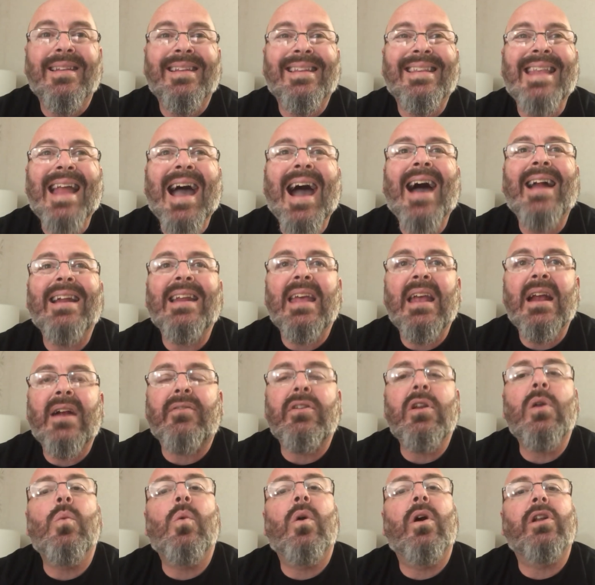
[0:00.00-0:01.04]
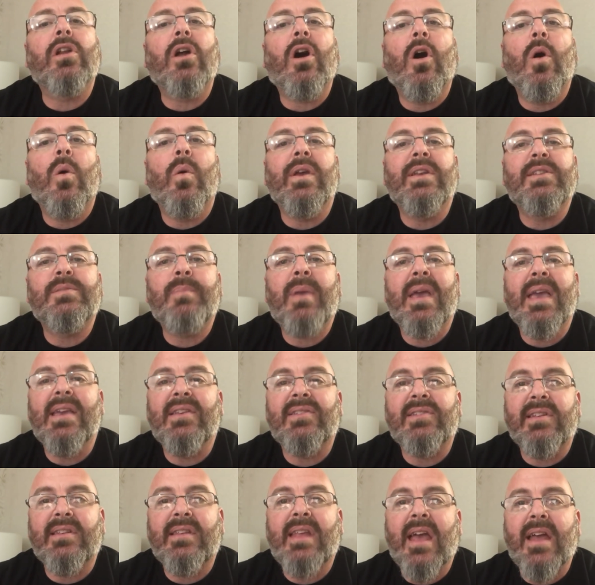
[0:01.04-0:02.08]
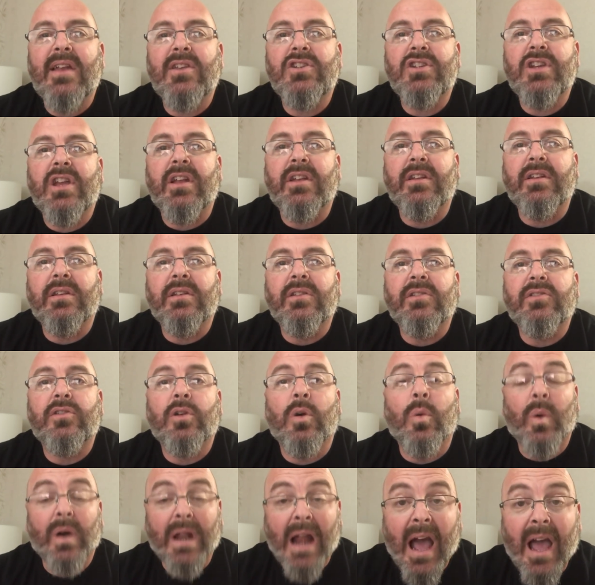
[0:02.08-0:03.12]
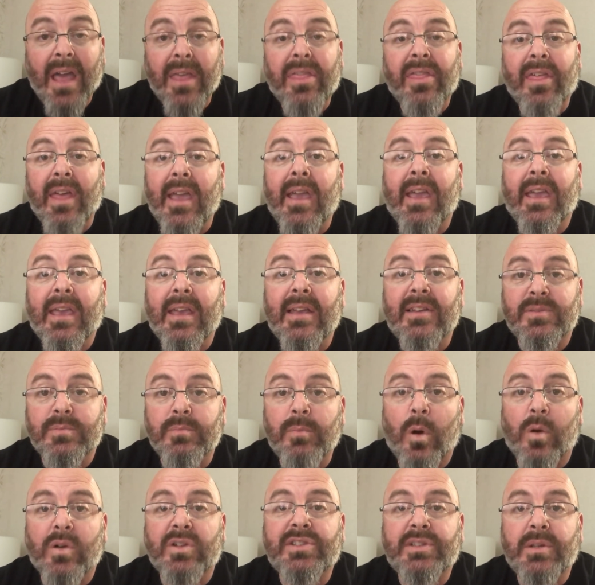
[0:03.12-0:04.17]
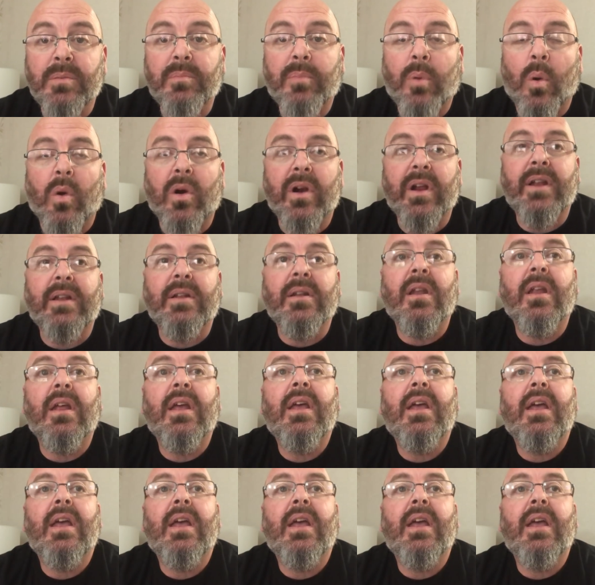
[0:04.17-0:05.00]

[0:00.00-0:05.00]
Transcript: not everyone always pays attention to what I think is most important.